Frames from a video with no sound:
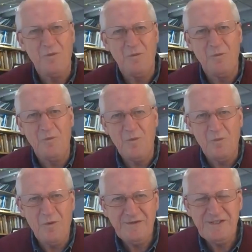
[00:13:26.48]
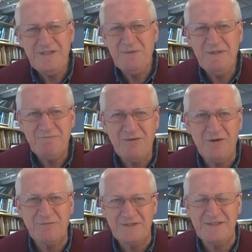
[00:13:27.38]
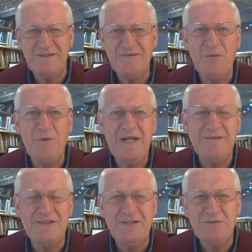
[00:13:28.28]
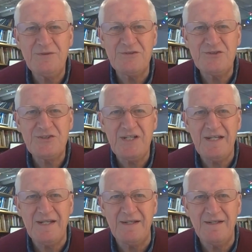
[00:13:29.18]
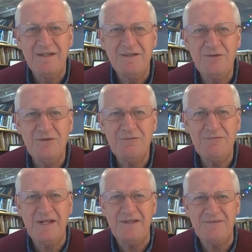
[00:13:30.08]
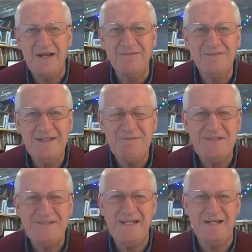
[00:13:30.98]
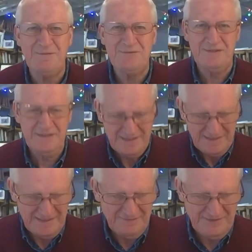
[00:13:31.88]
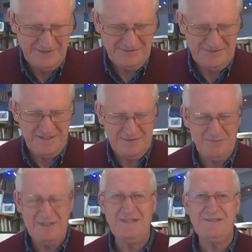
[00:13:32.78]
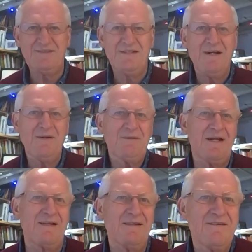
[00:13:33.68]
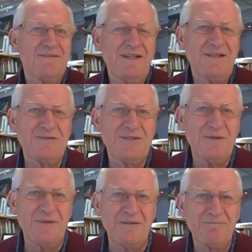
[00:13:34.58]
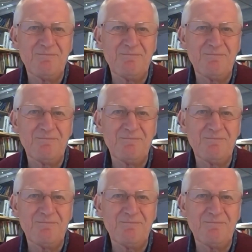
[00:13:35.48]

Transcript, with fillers: what are you involved in in the way that you can share your faith and live it out in these kind of ways. Okay, thank you, Tony.